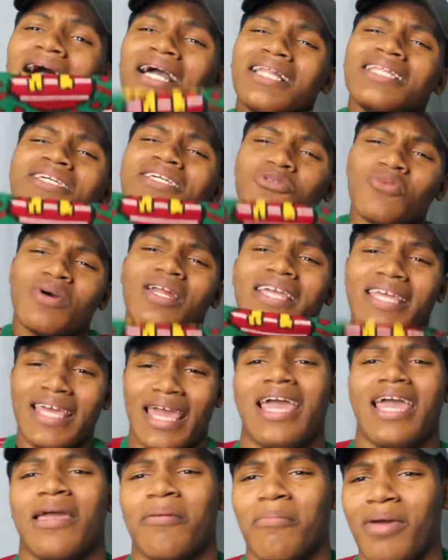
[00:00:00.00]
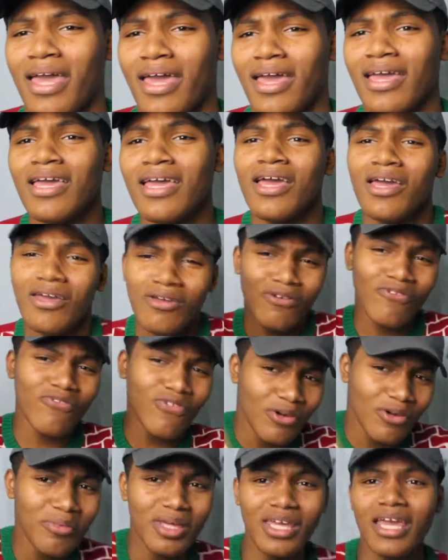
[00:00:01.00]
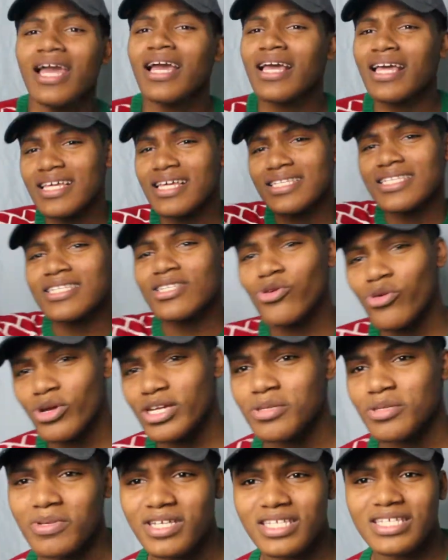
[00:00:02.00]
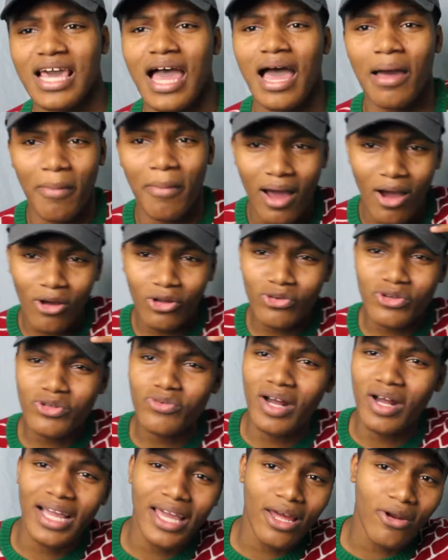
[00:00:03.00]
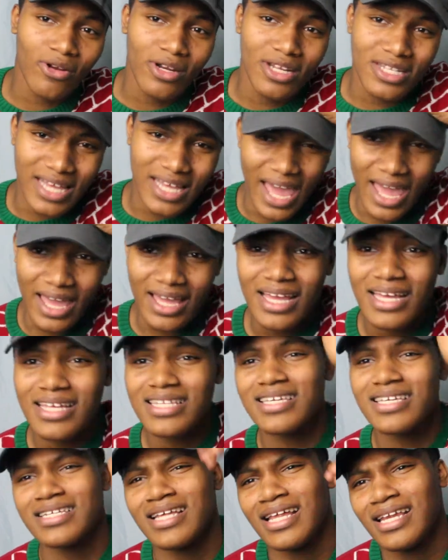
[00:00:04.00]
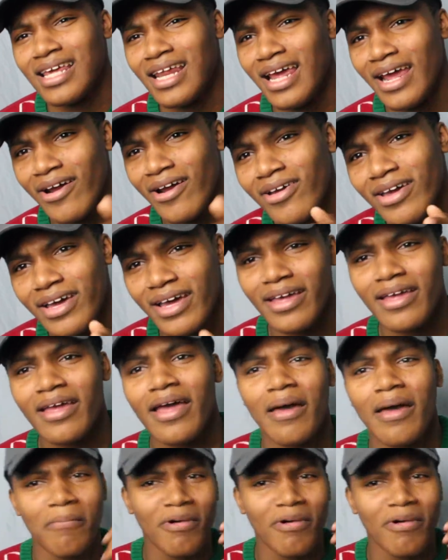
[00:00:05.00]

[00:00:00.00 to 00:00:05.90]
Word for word: Ugly sweater gang, man. You feel me? Because it's Christmas time. Only reason why I got on this hat is because I need a haircut.